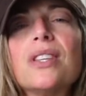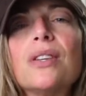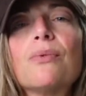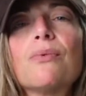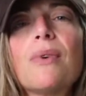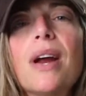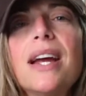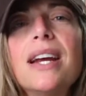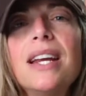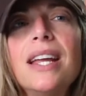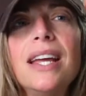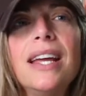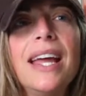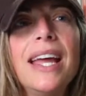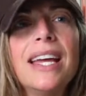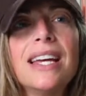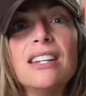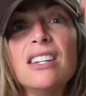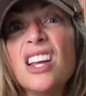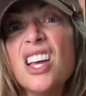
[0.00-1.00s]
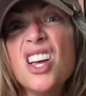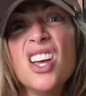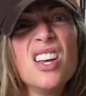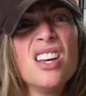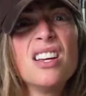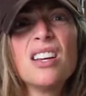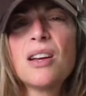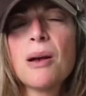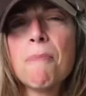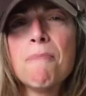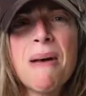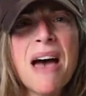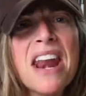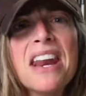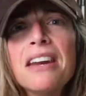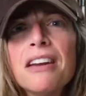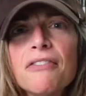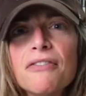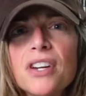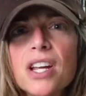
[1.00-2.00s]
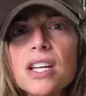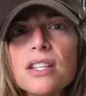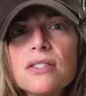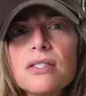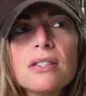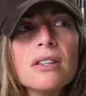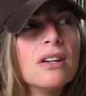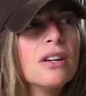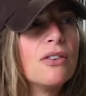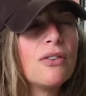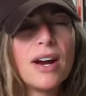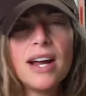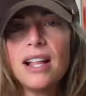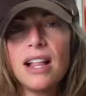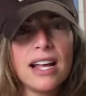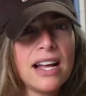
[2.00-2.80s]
and writing and competitiveness, right?